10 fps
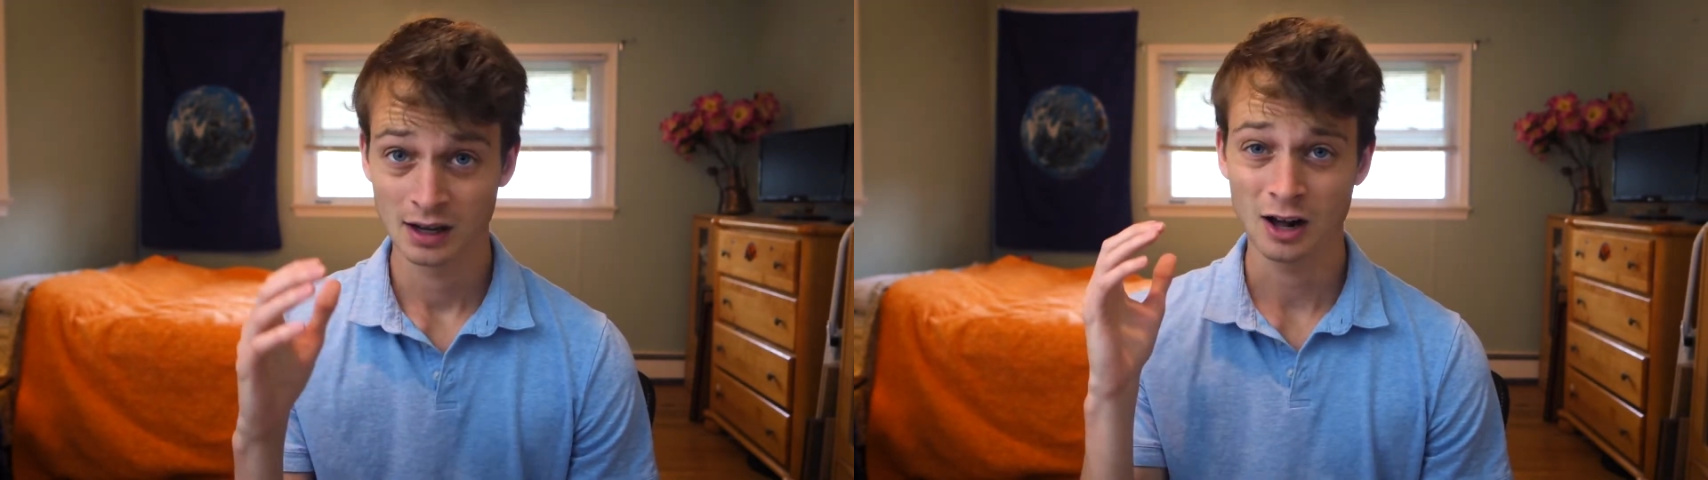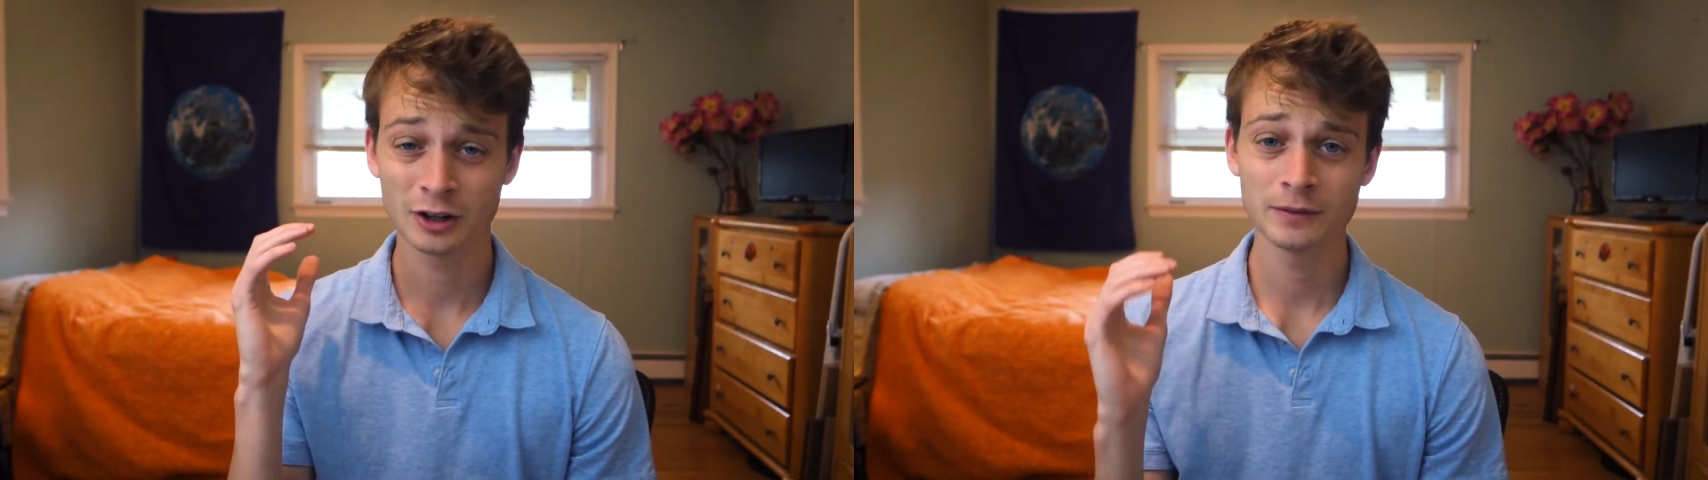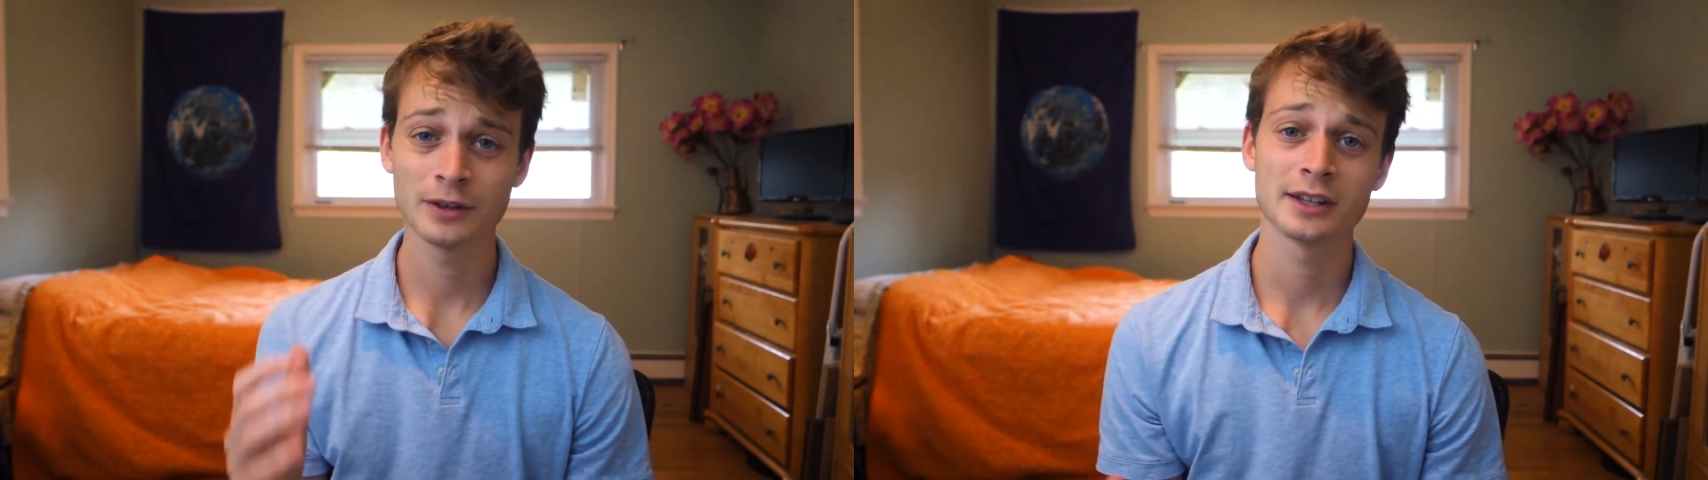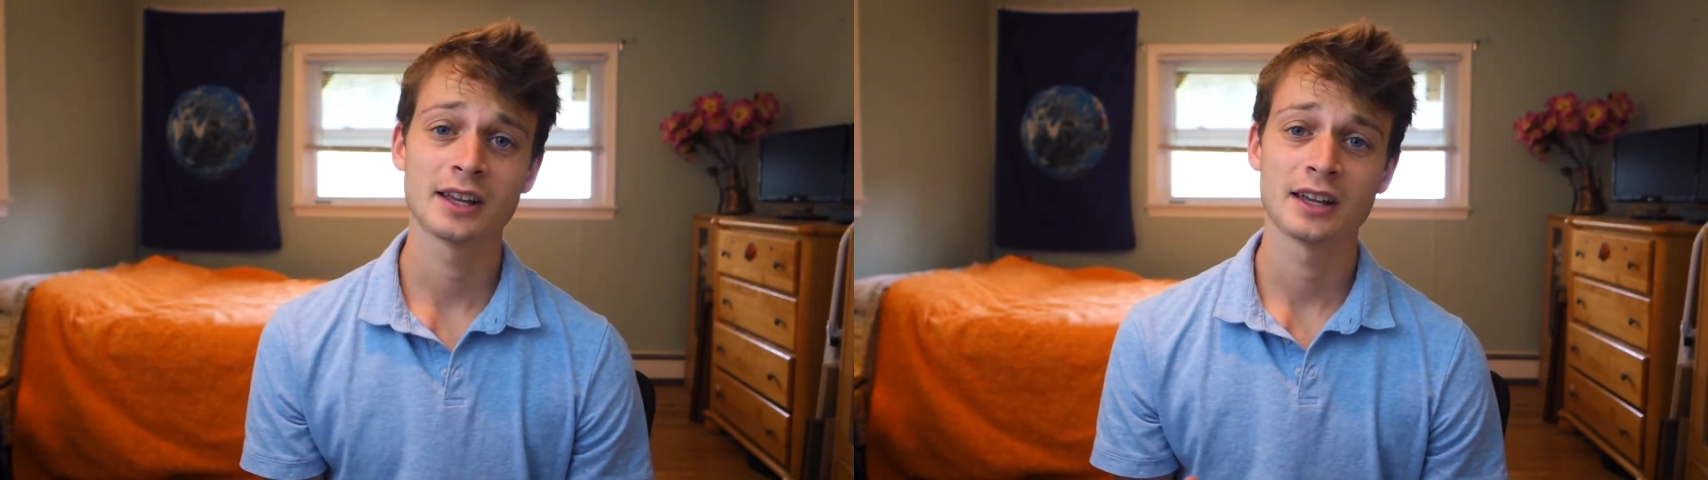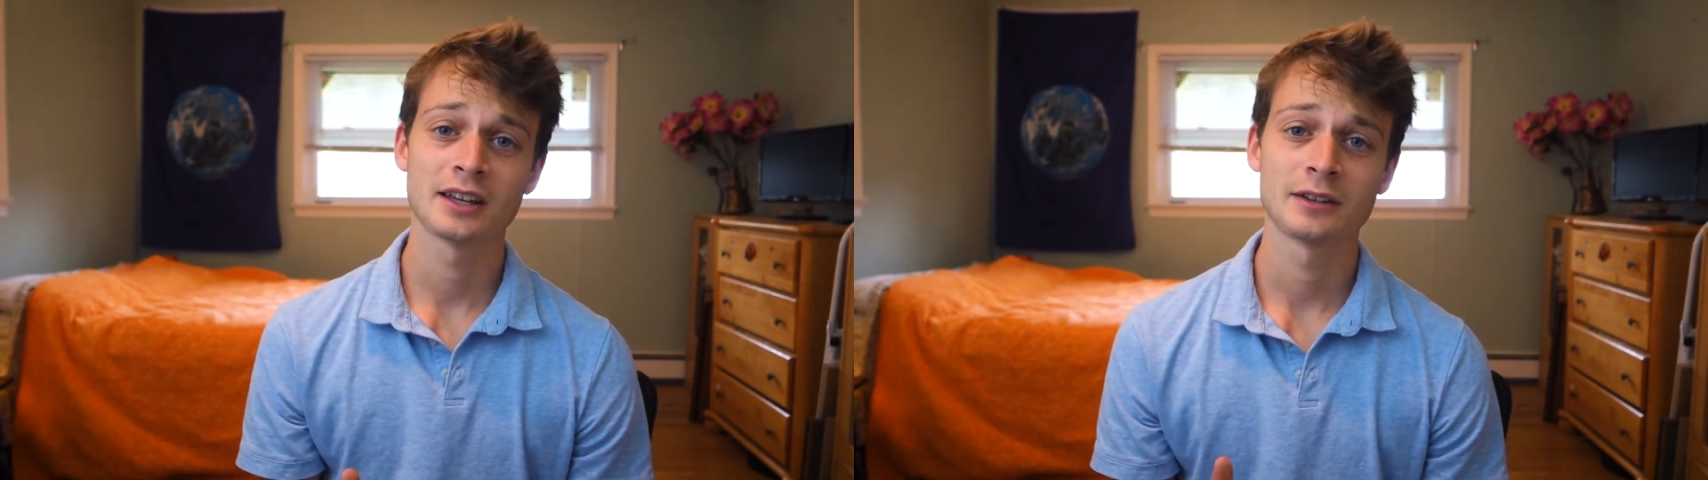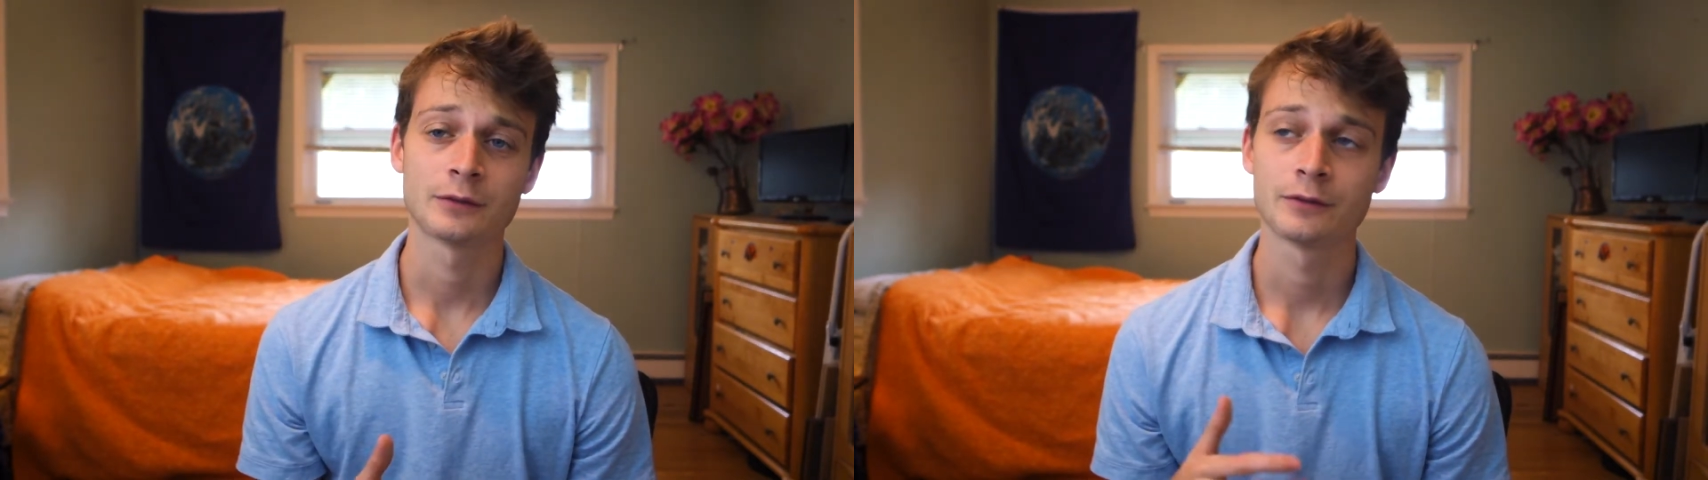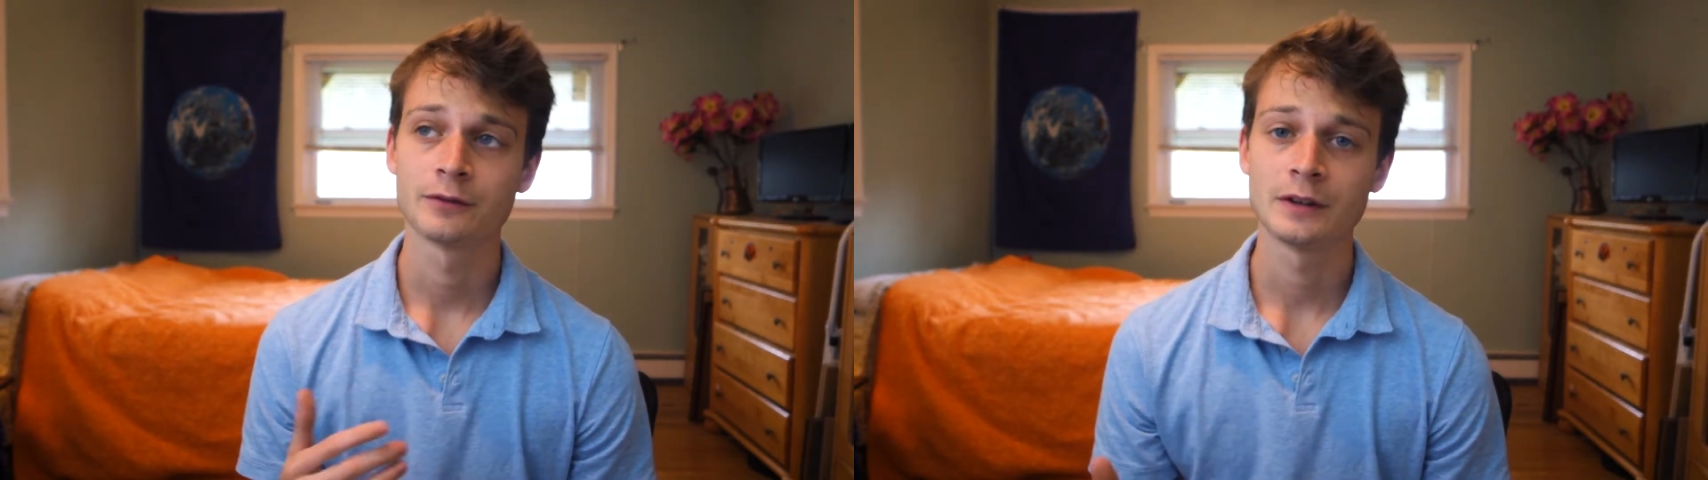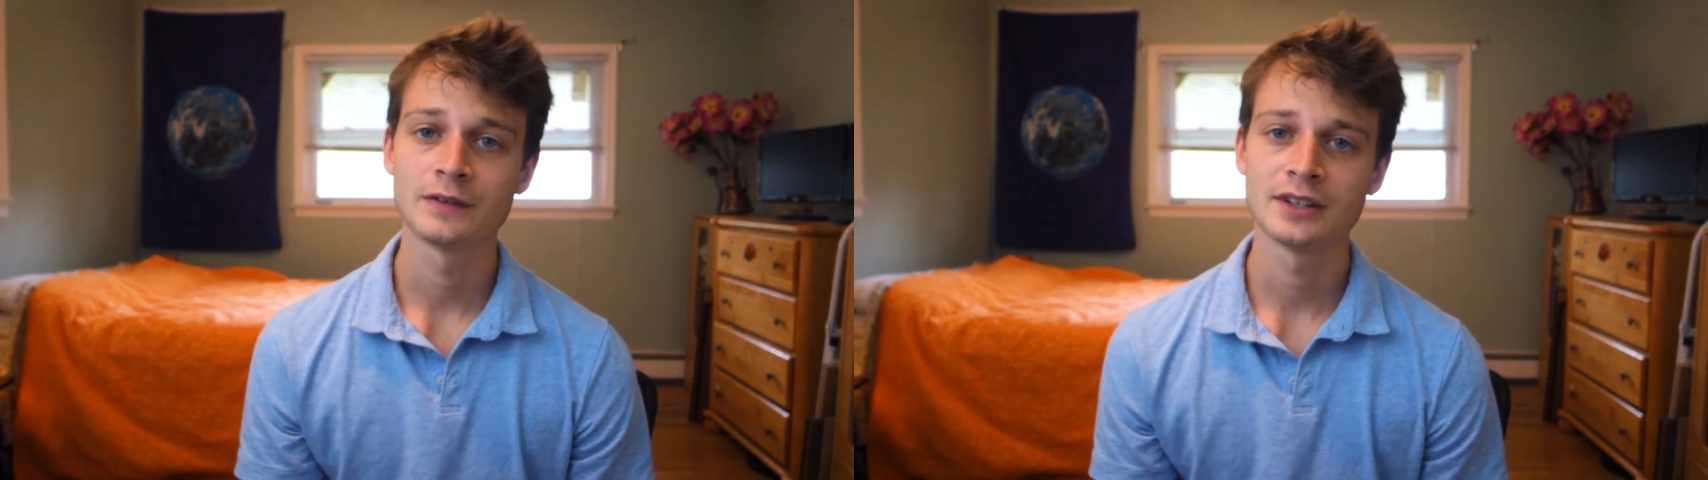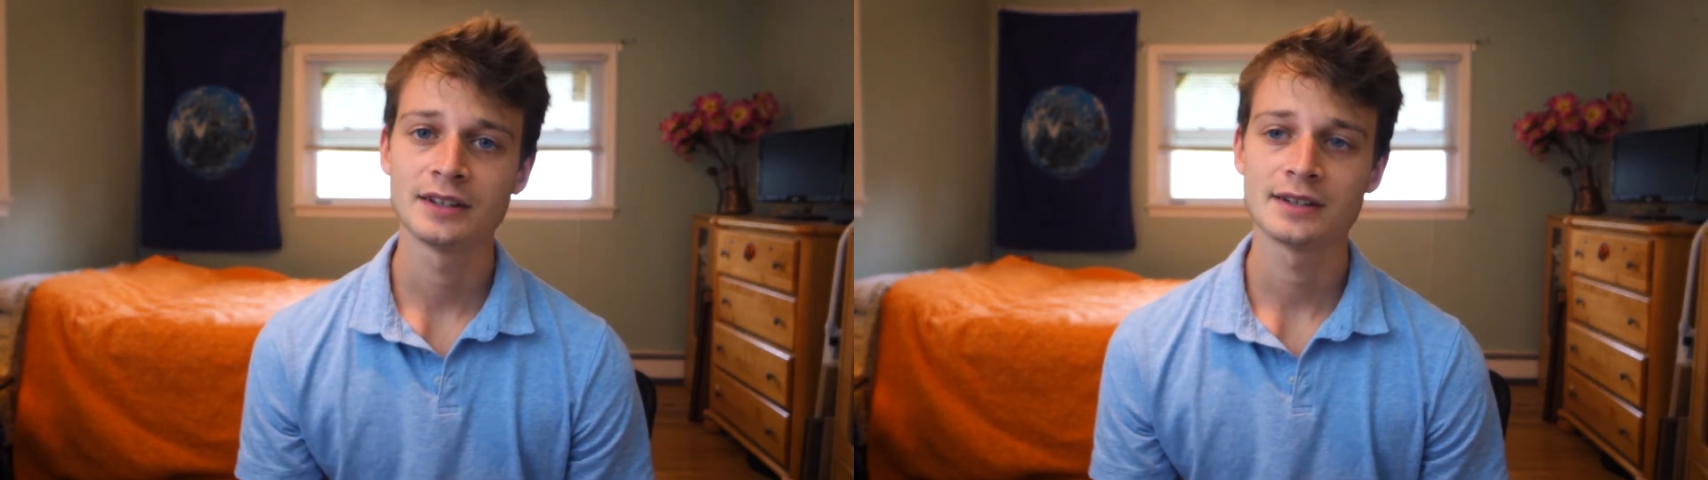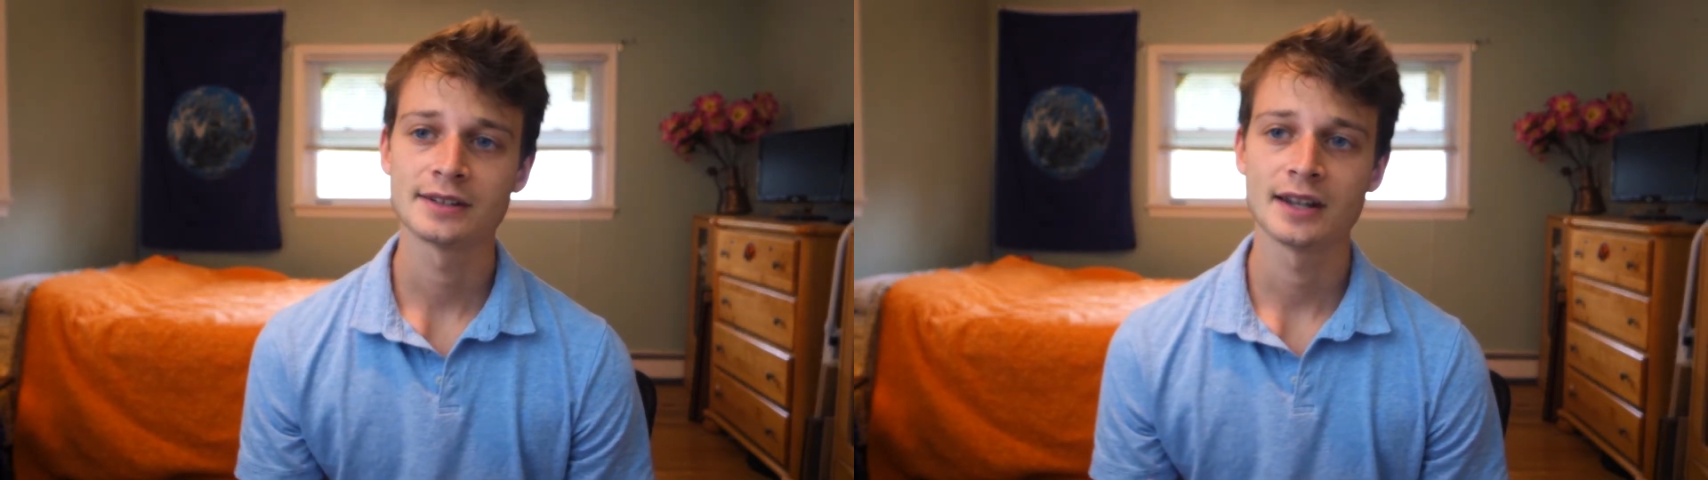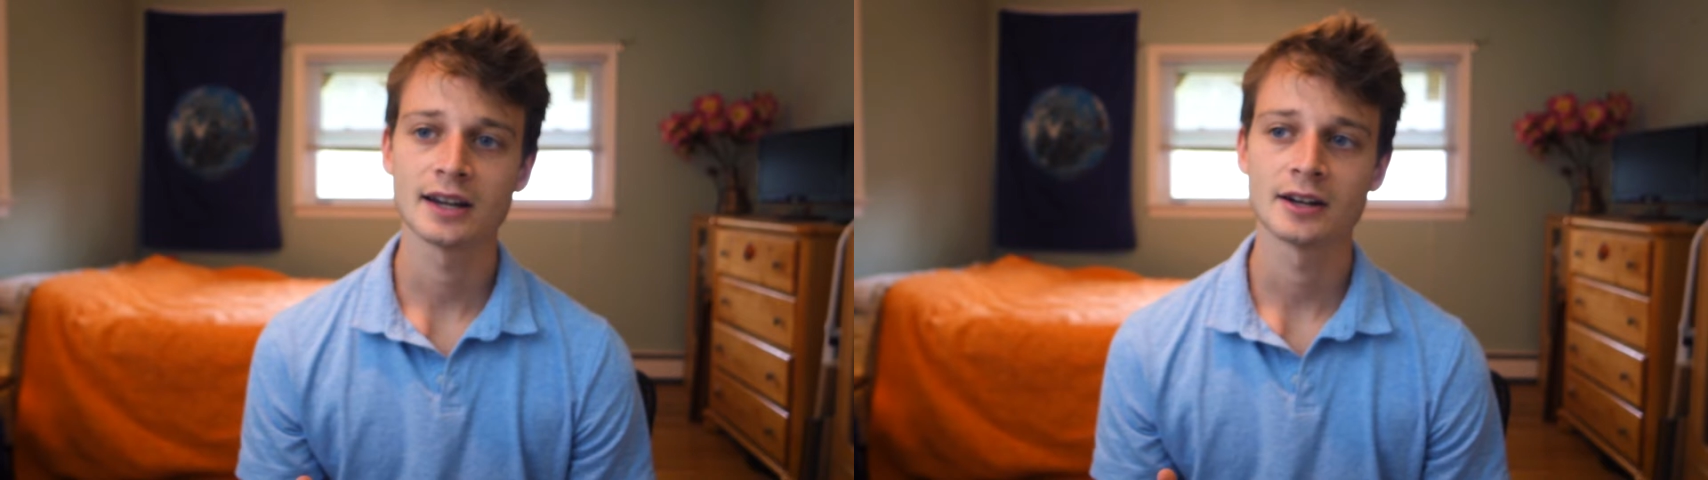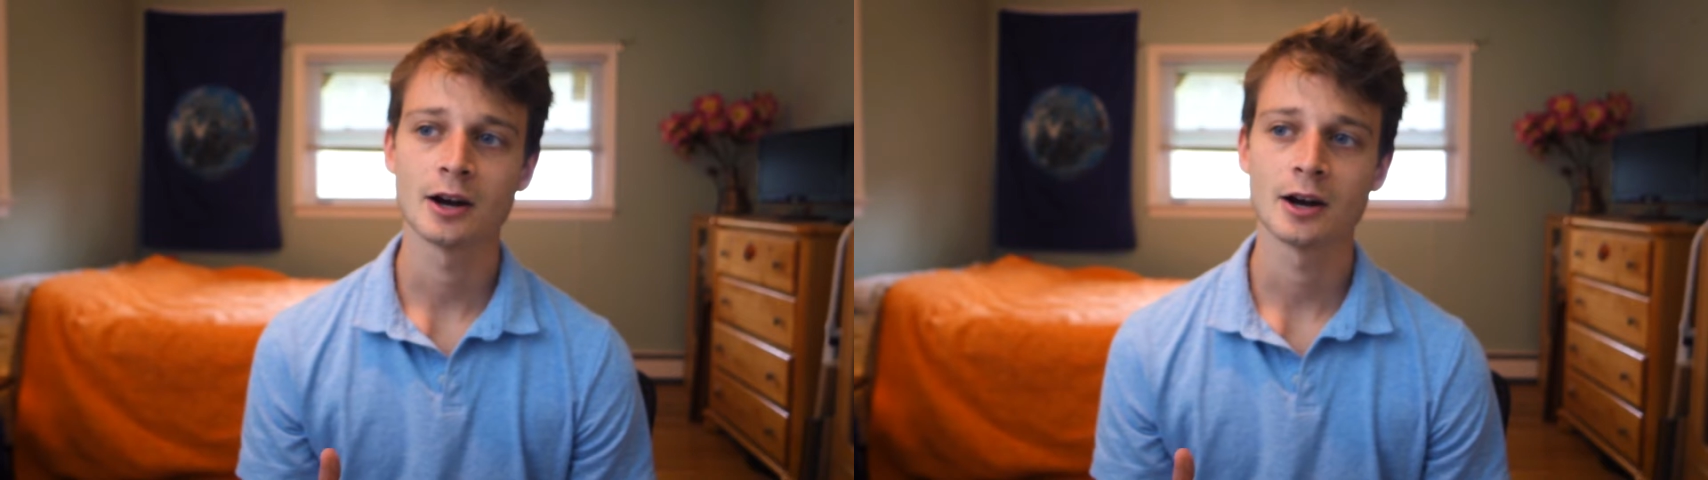I'll give like a 15 second